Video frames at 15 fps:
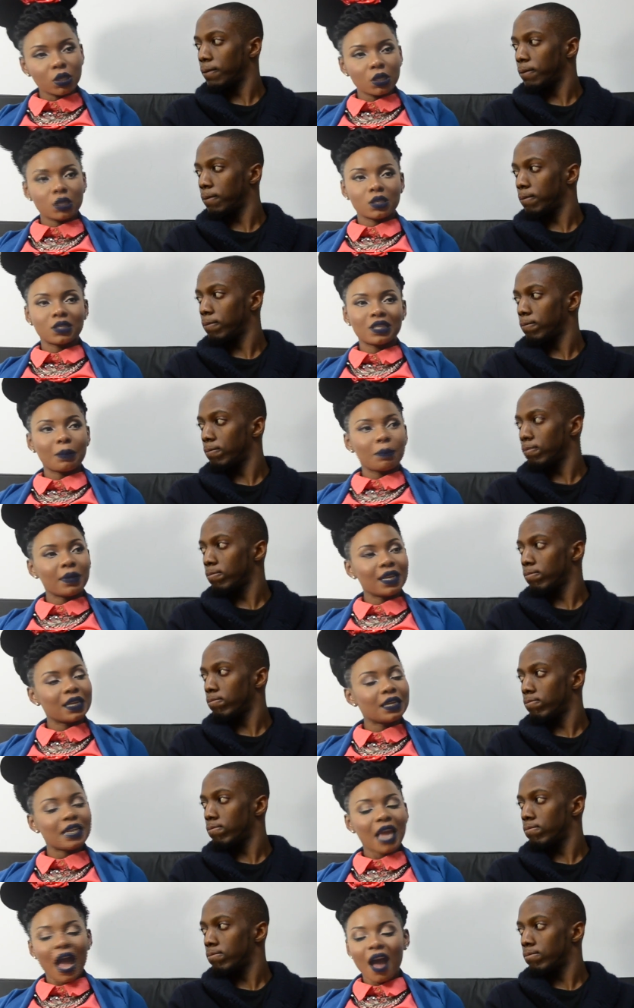Speaker 1: is
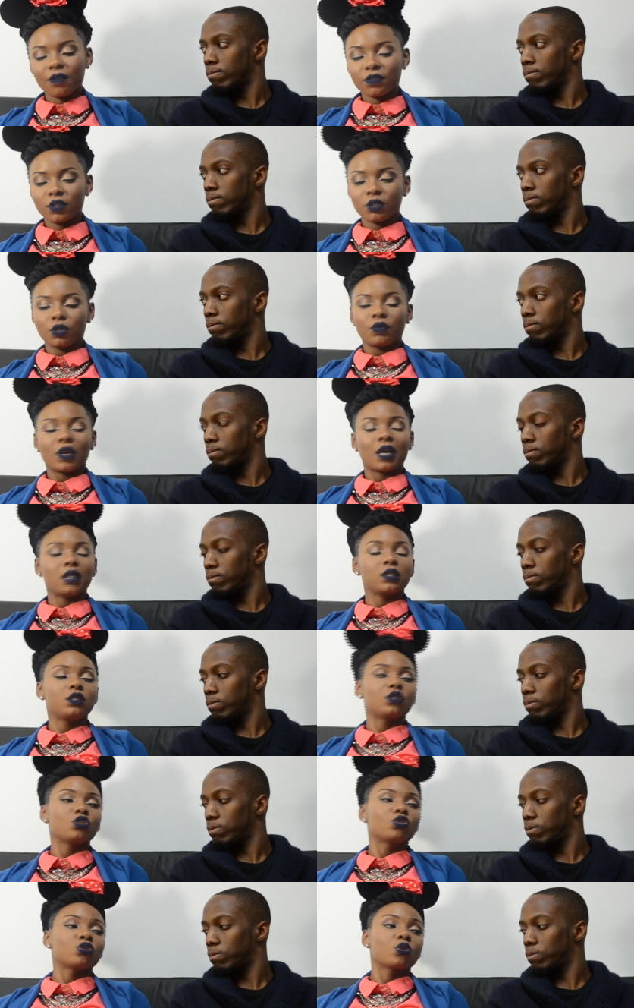immediately after the
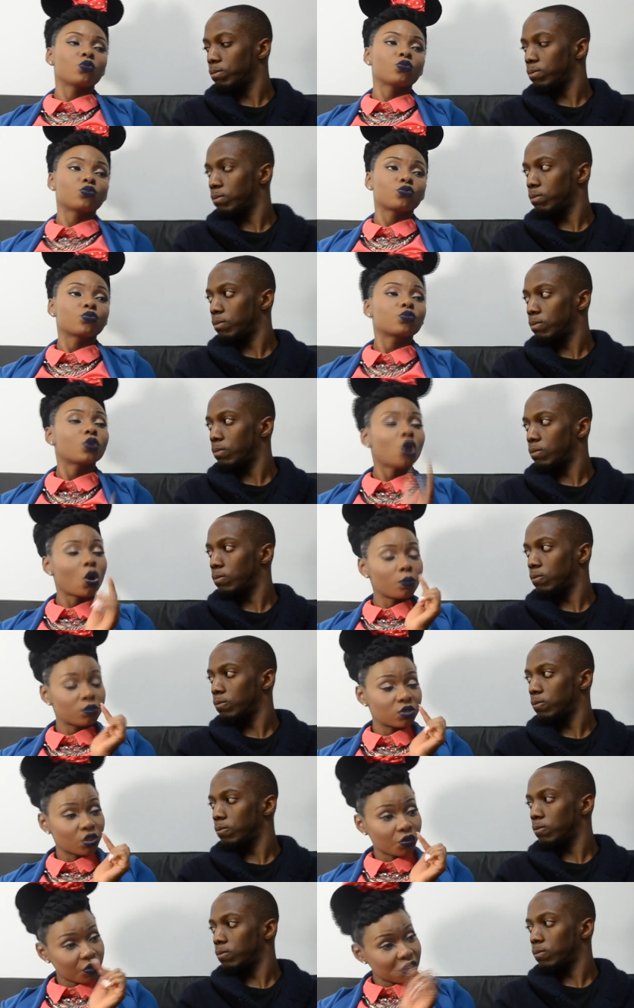reality shows
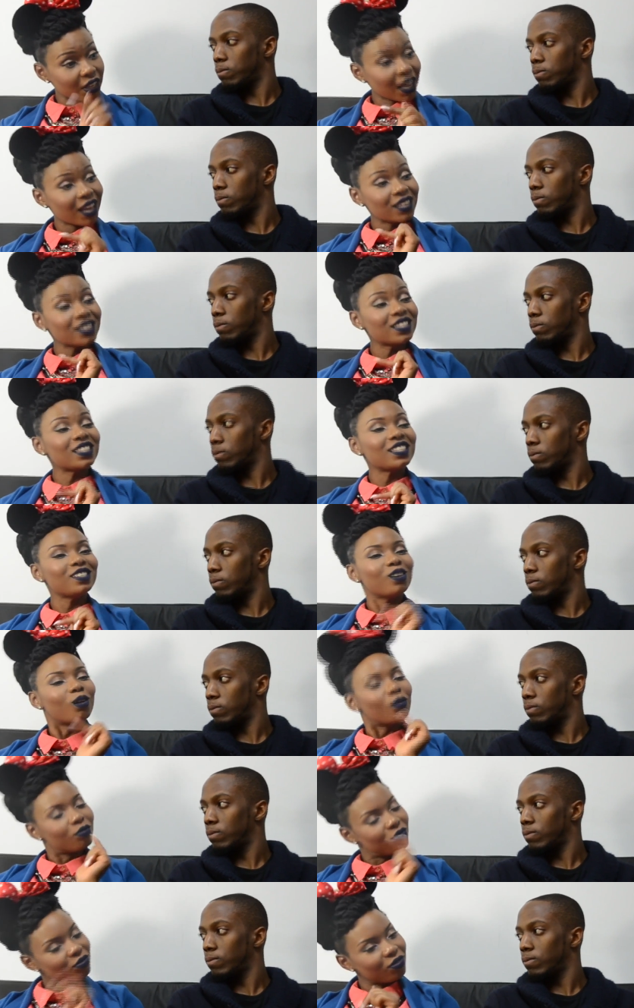comes the reality
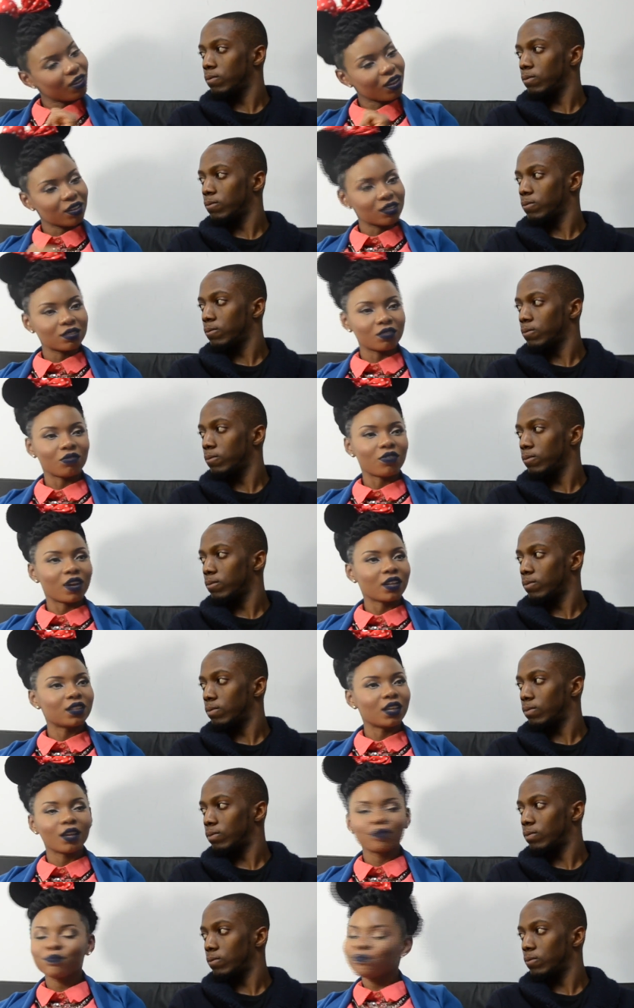of things the fact
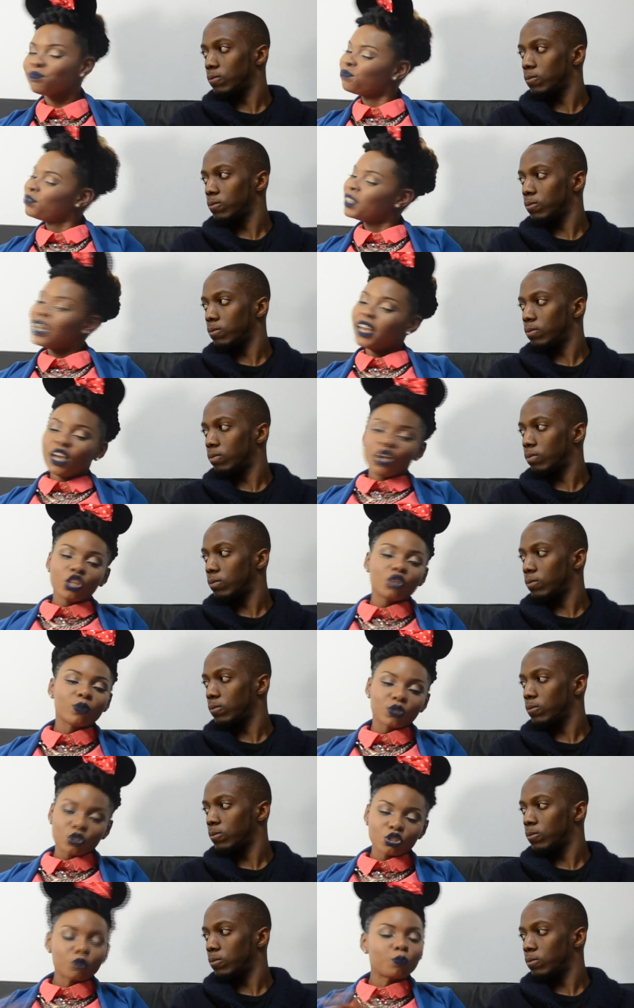that you
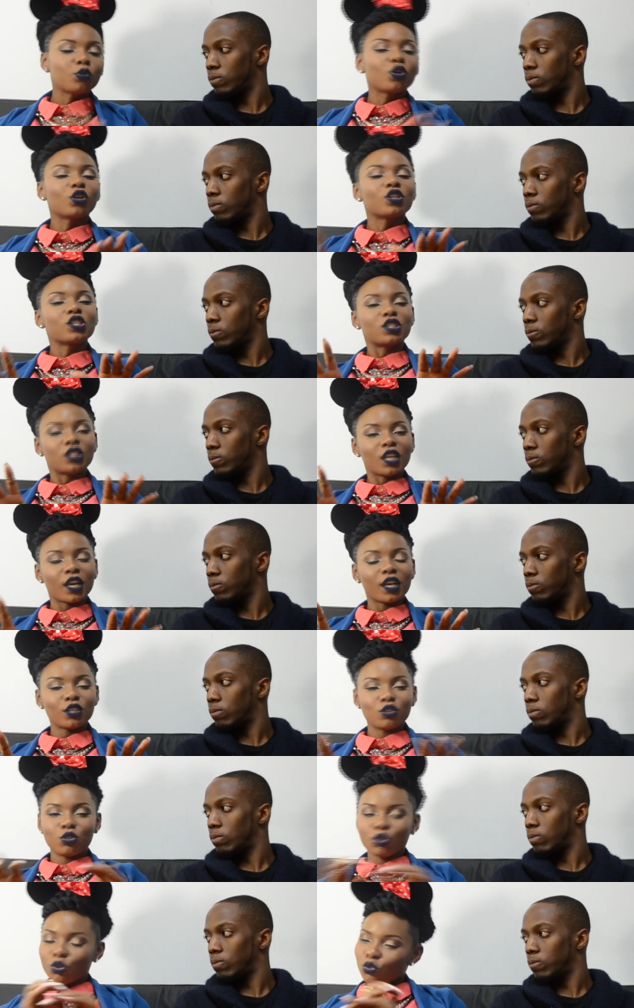were just put on the
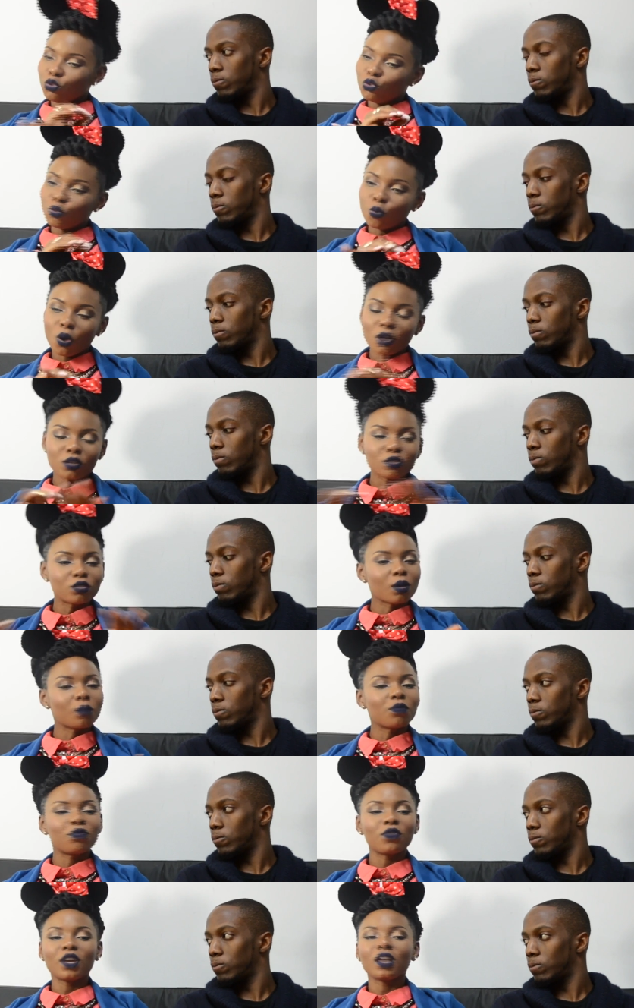stage you won
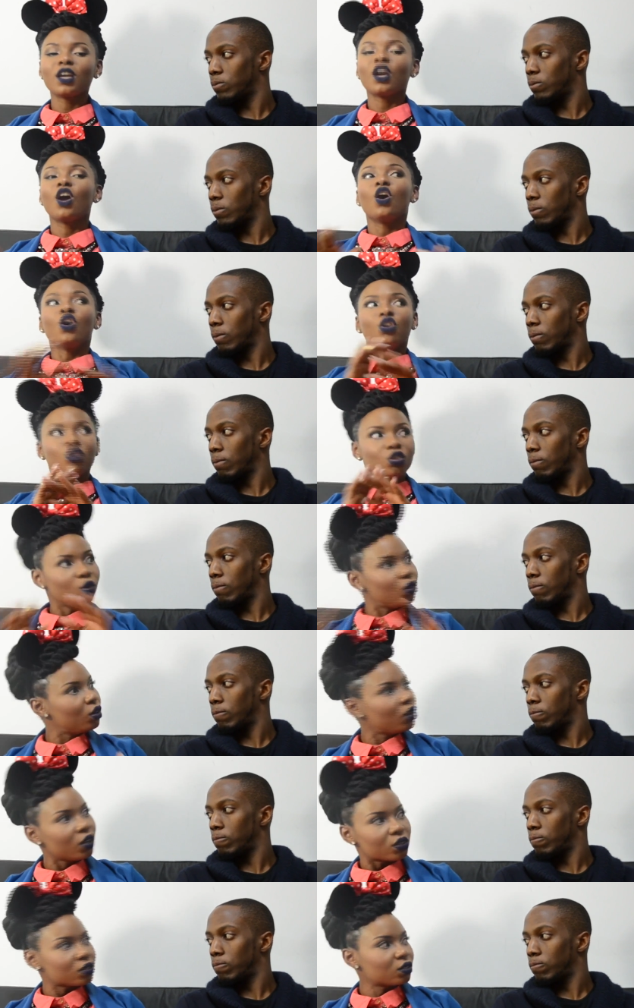something you are
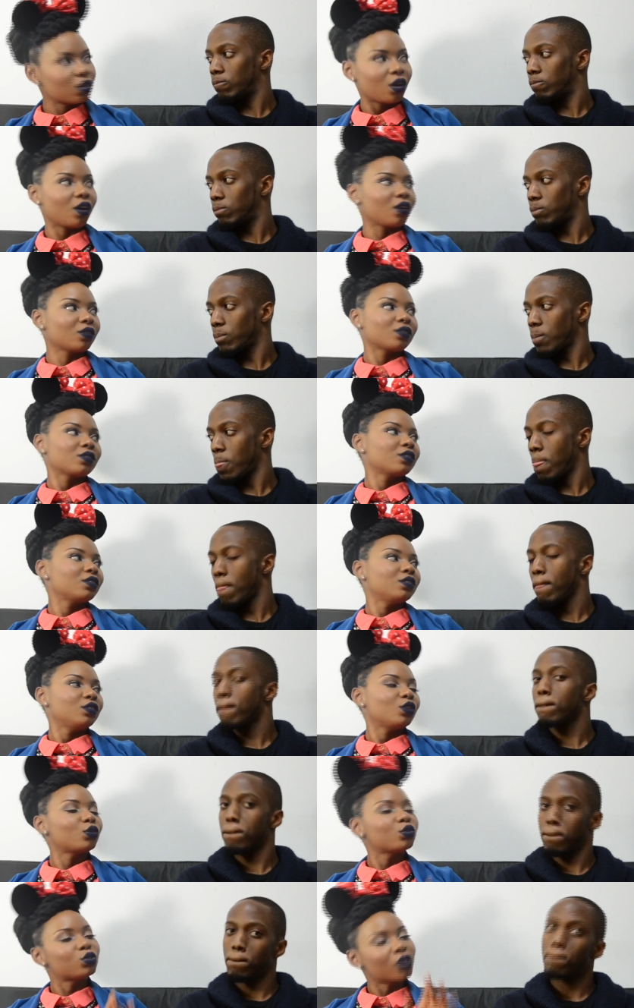not a star
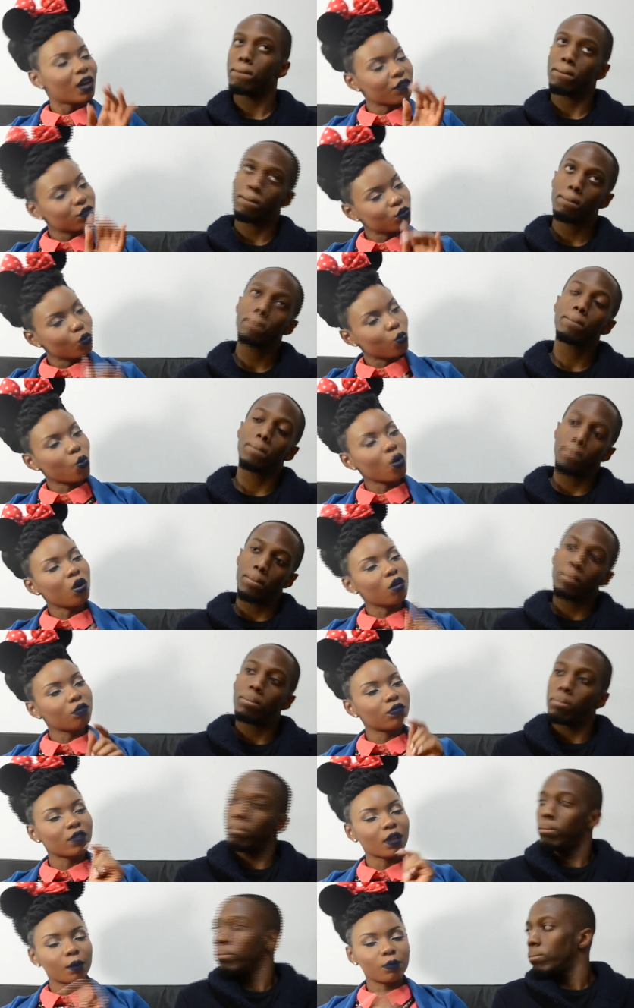you're going to have to walk
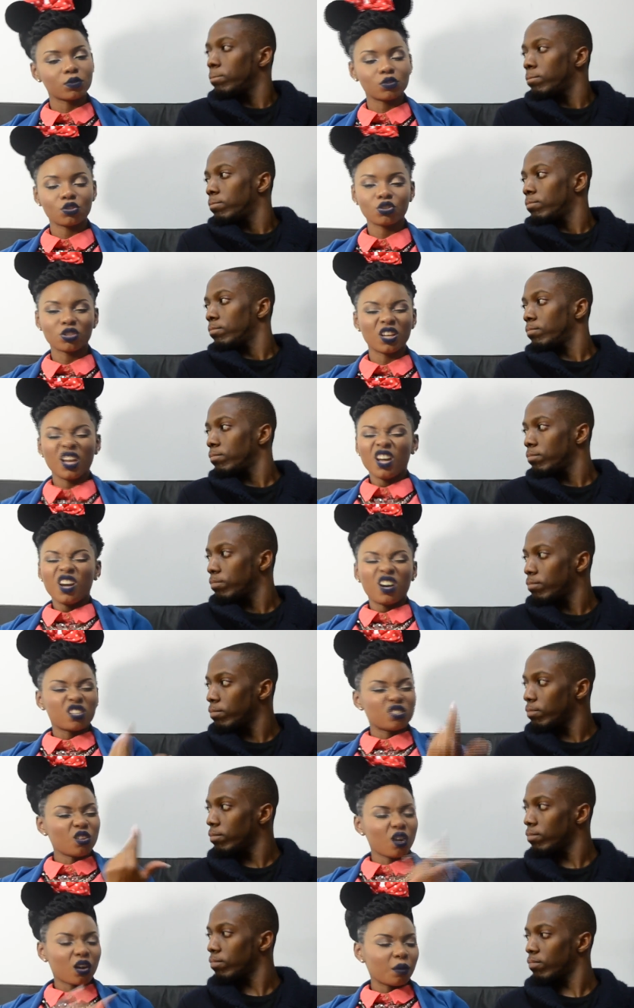for that position
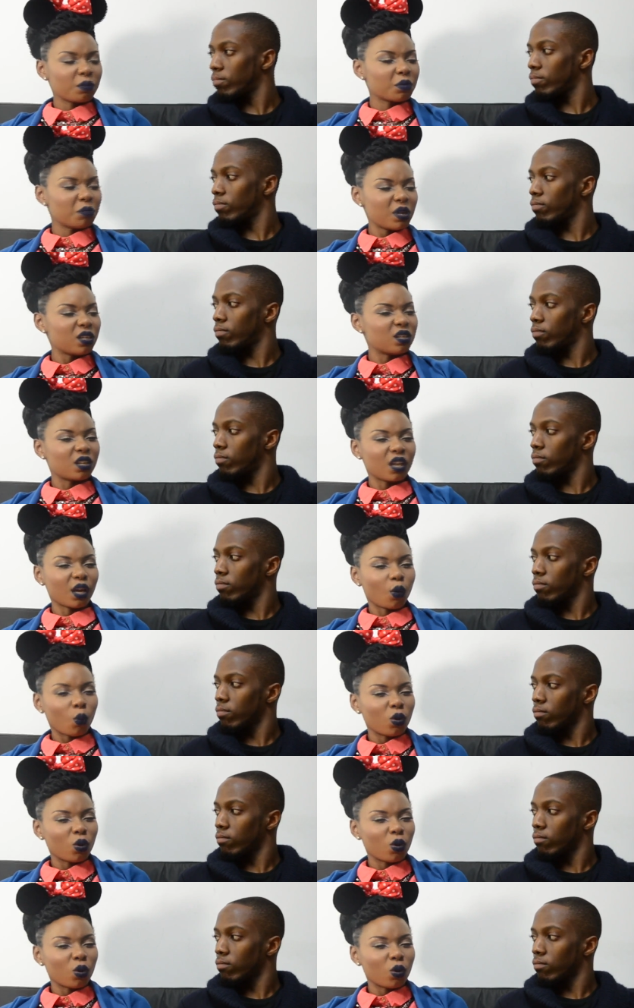a star can be made in like